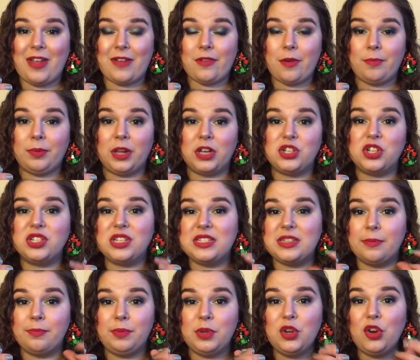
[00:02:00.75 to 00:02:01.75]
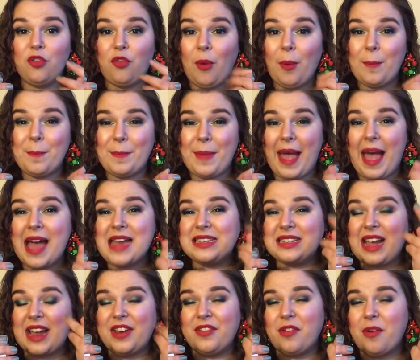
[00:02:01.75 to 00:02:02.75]
favorite blushes. It's a beautiful
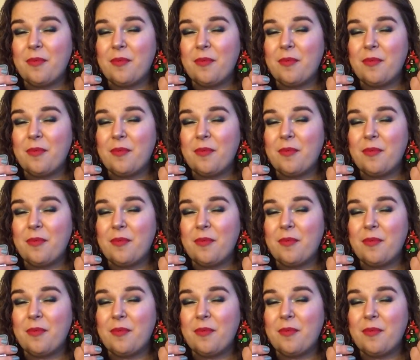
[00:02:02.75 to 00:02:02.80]
matte, kind